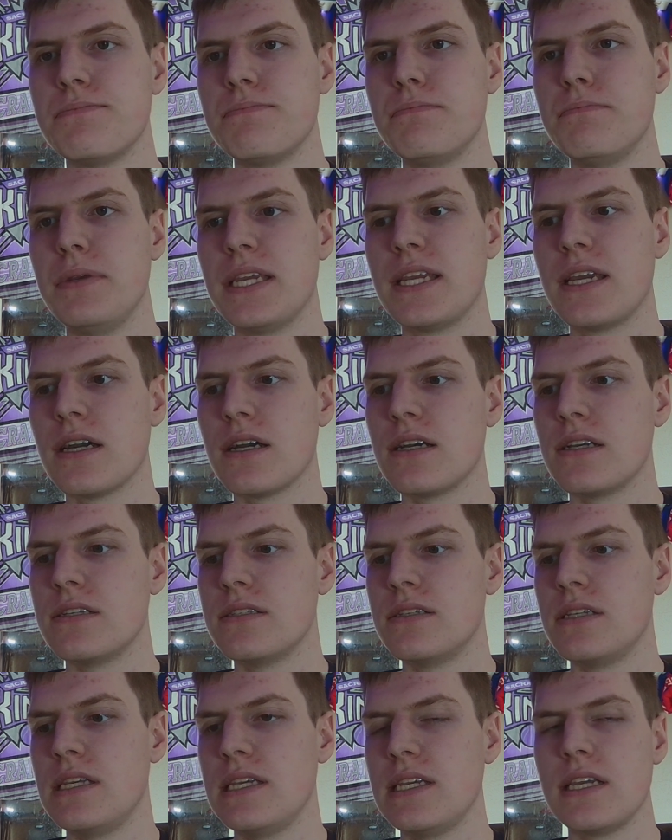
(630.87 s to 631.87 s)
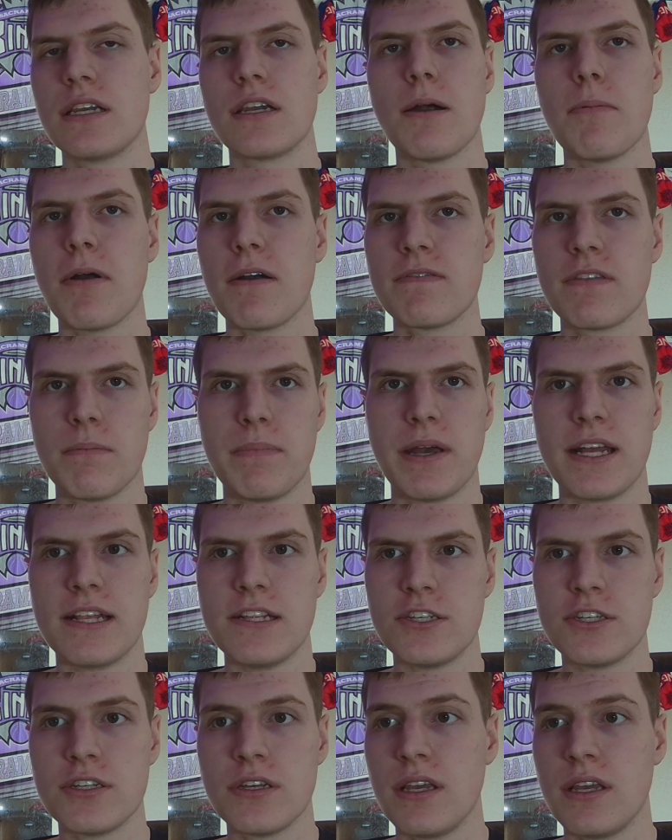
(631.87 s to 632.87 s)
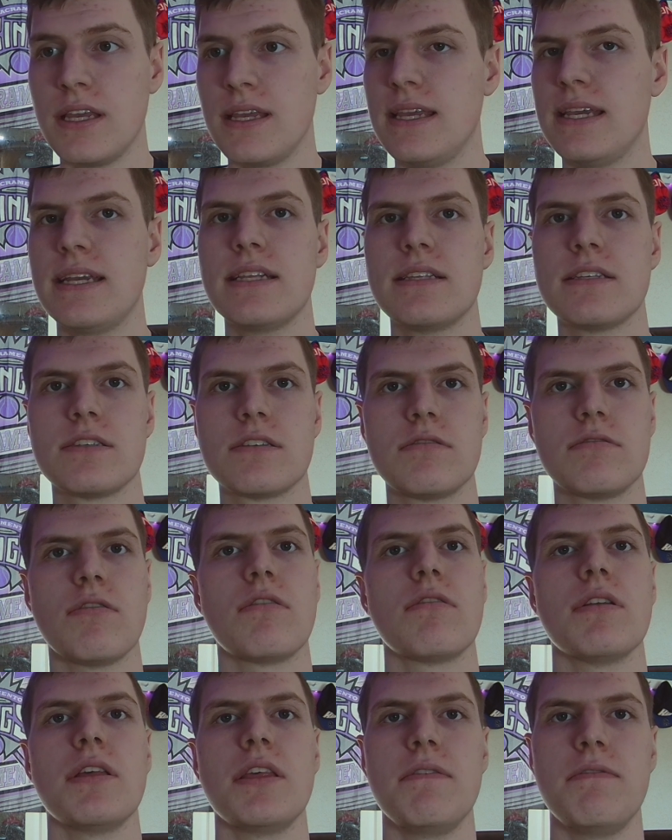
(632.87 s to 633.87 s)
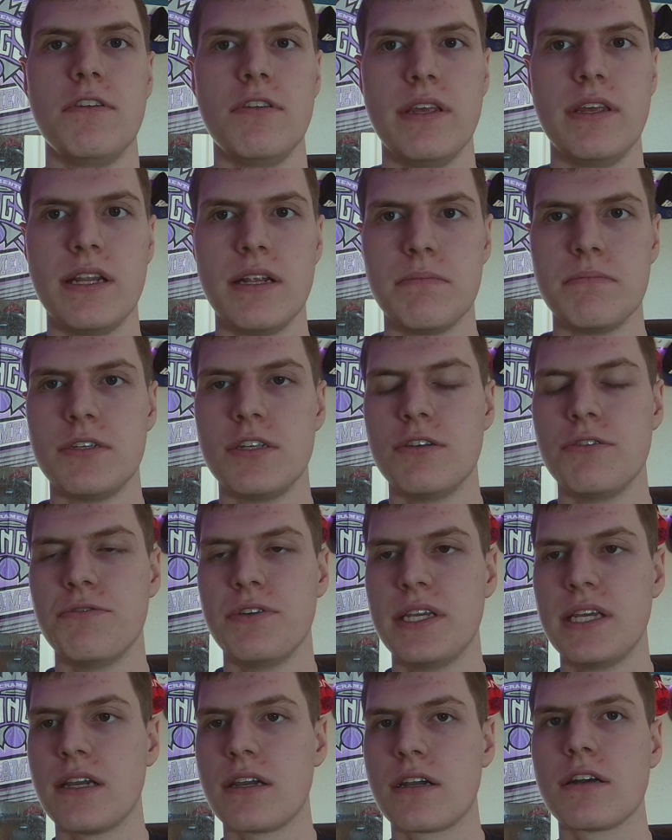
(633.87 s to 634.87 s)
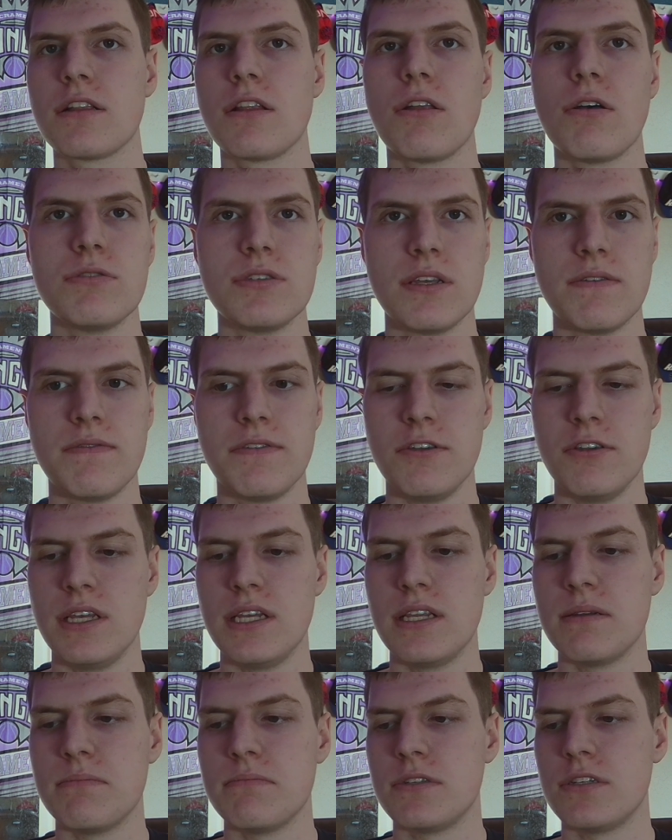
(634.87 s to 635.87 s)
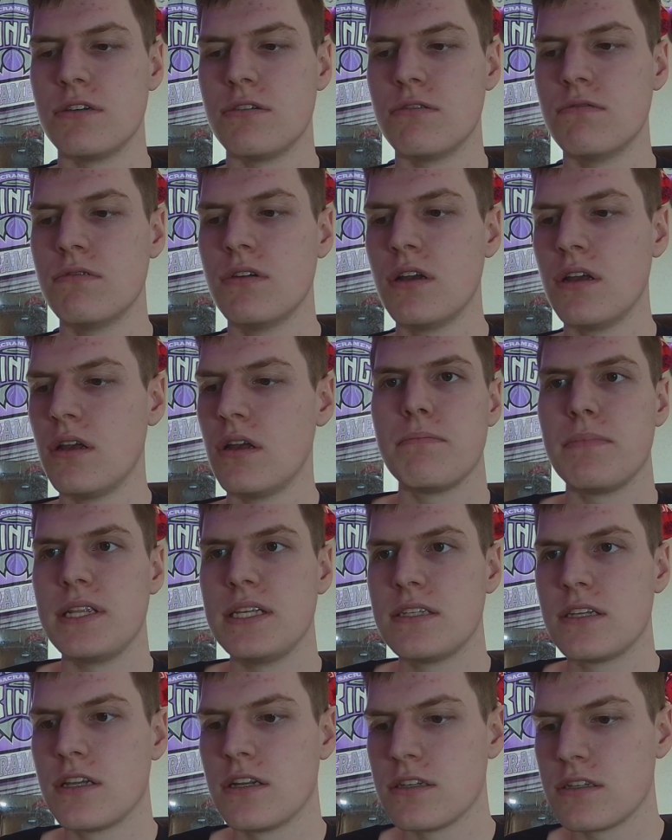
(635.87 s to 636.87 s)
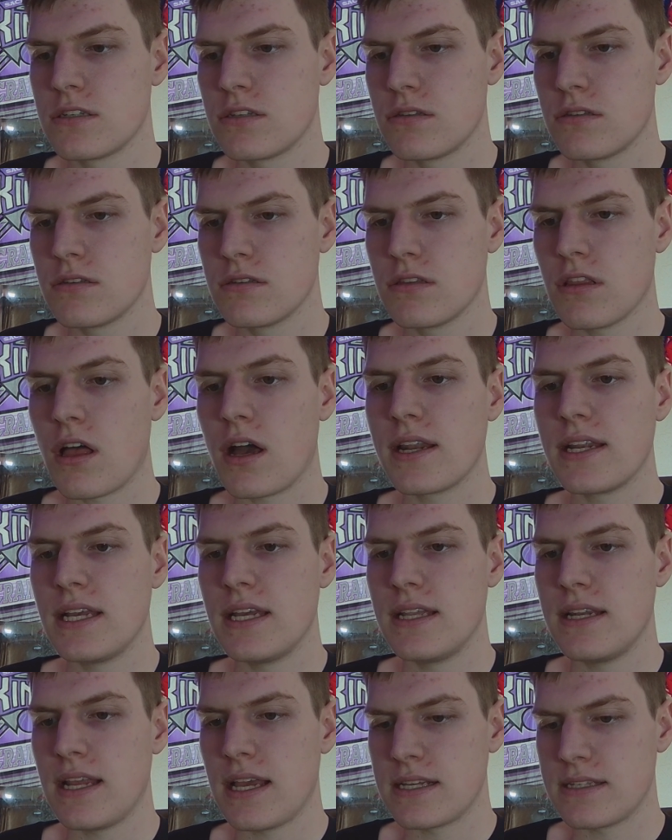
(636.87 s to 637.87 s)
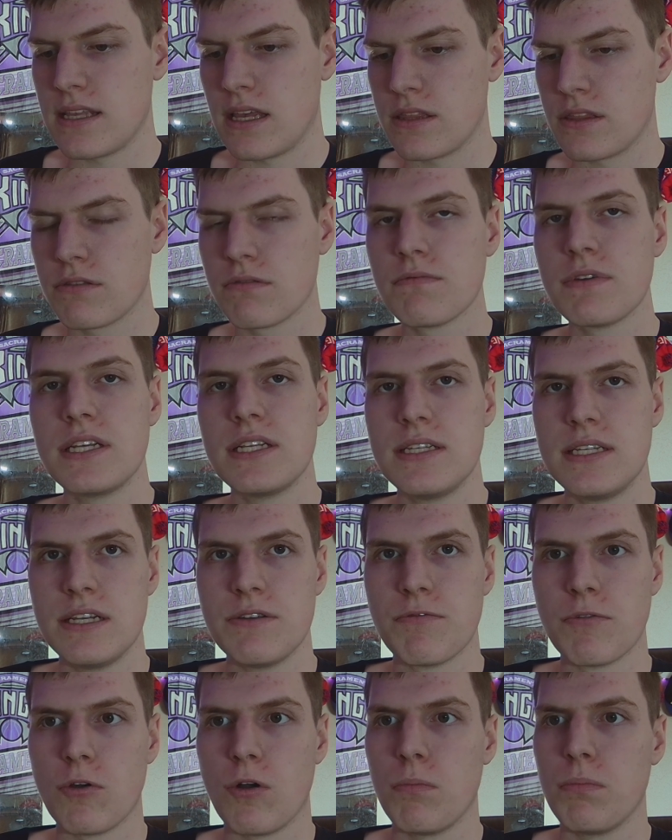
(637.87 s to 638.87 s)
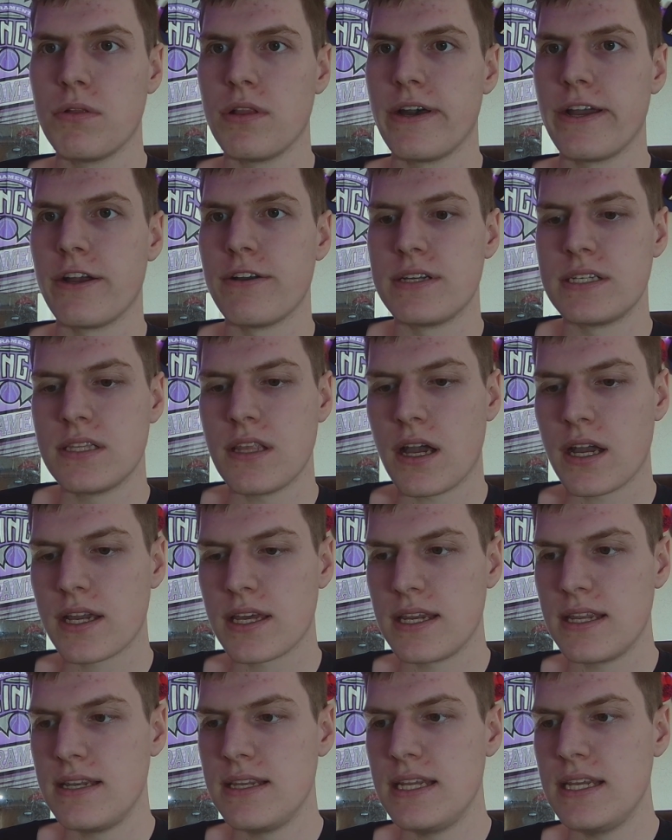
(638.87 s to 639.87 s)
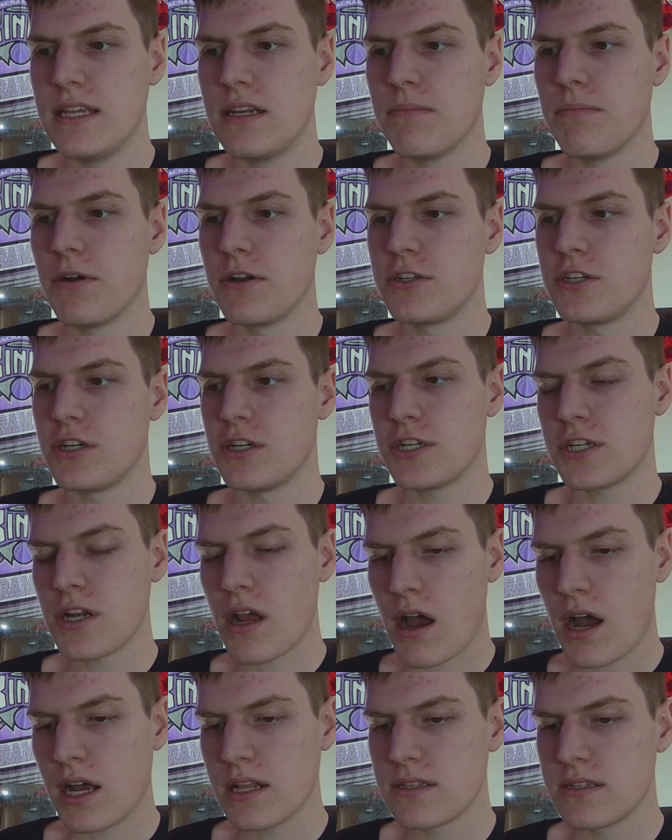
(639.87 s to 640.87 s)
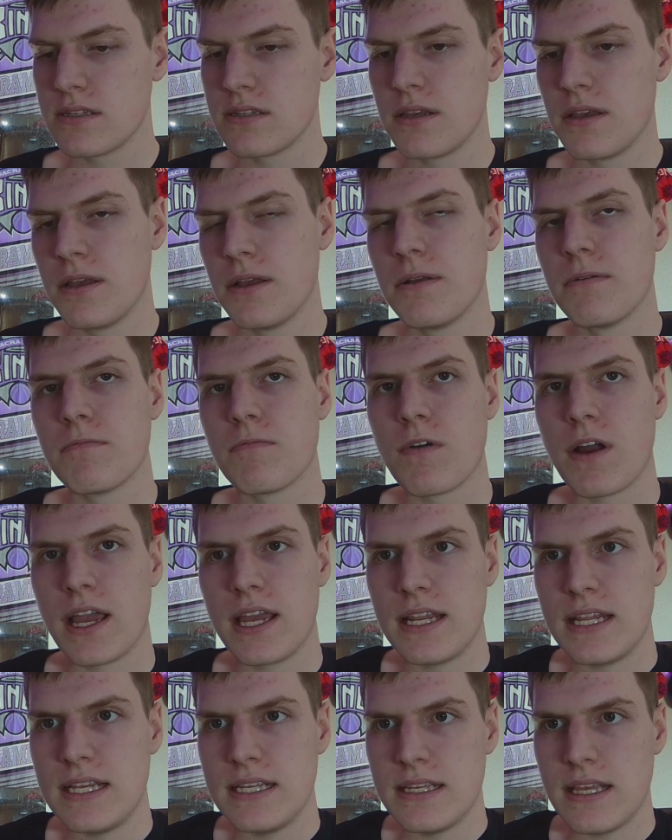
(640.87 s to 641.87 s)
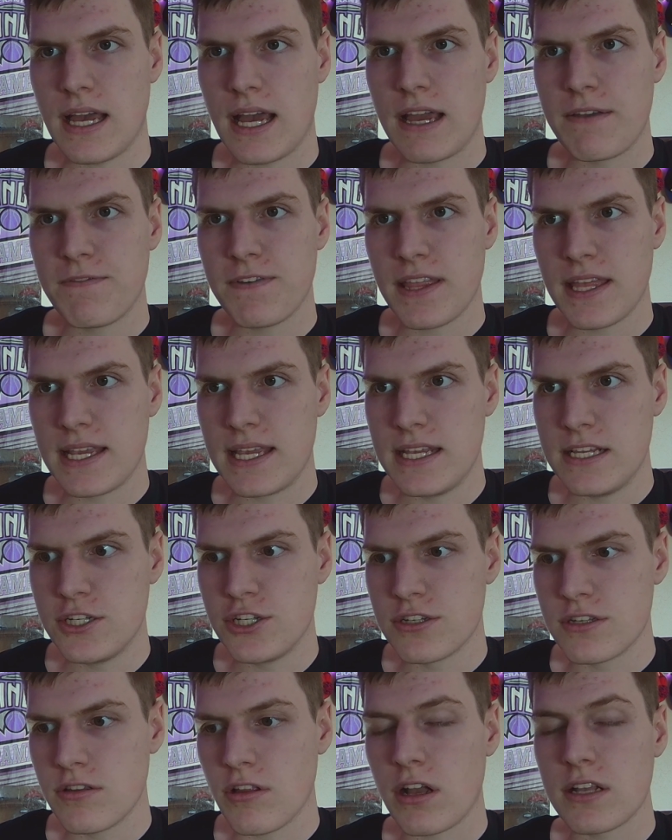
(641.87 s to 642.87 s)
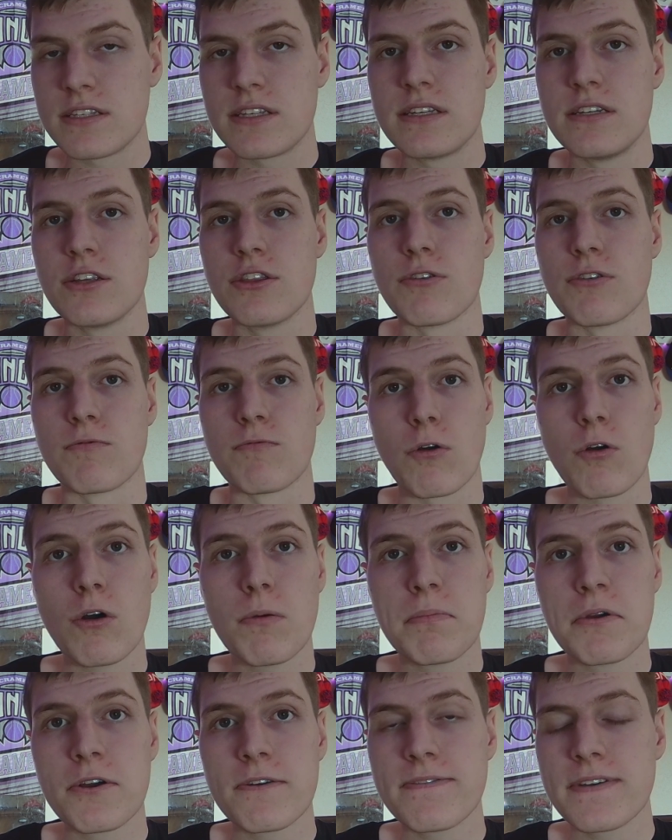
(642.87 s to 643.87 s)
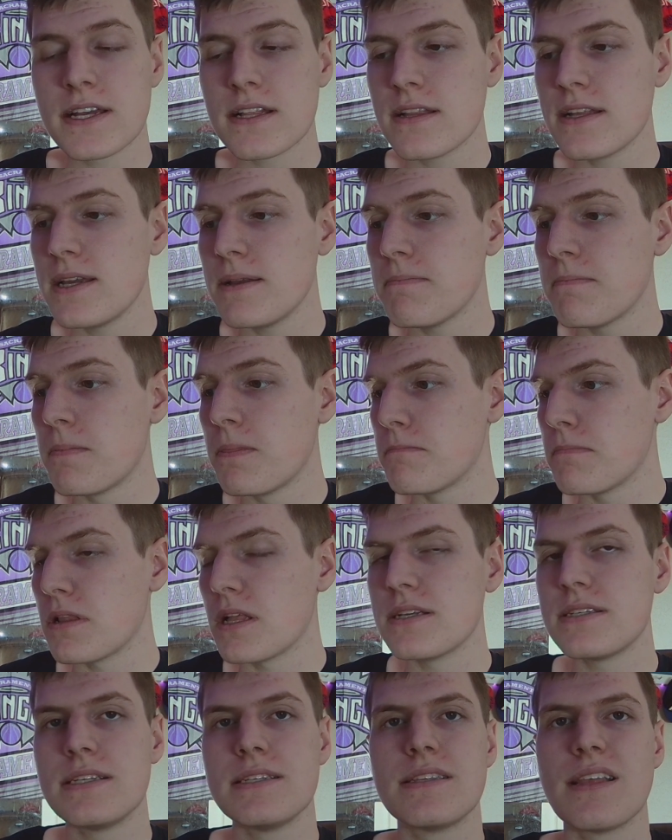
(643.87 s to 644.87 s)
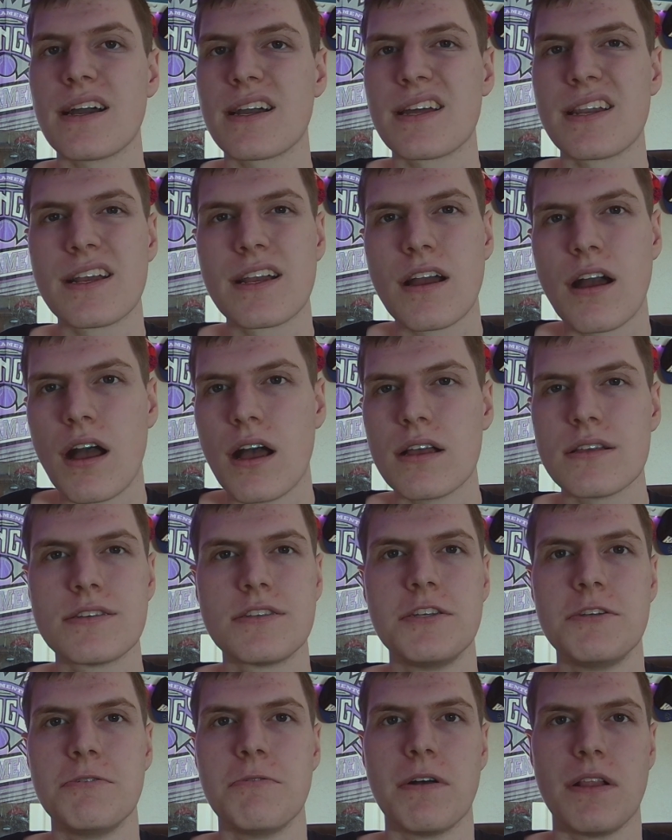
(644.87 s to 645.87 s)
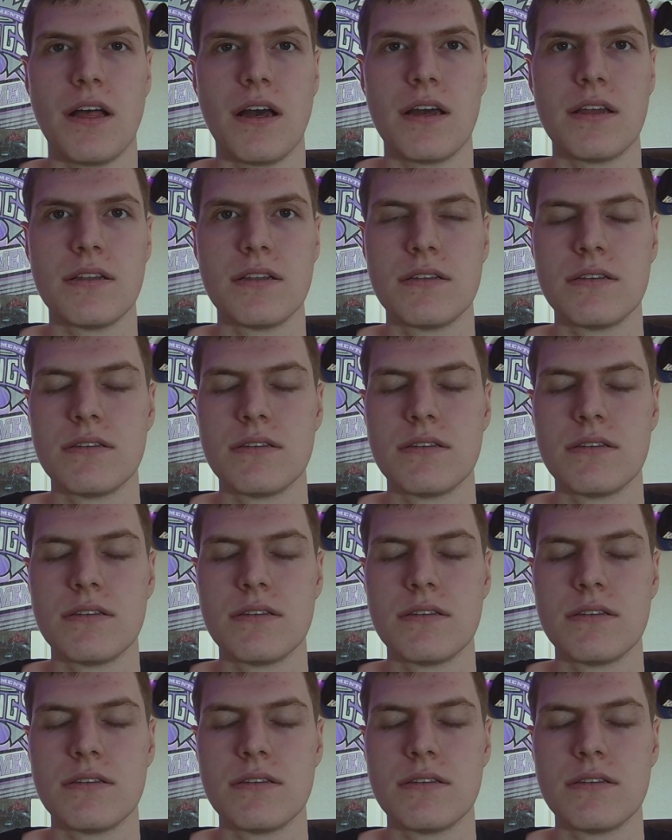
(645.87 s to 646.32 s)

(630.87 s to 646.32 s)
because he can come off the bench. He can start if you need him to. He can close if you need him to. But he's going to slot in as that 3-and-D role player. He's not going to need a bunch of shots, right? I feel like he just slots into the role perfectly. Plus, he's not going to cost you a lot.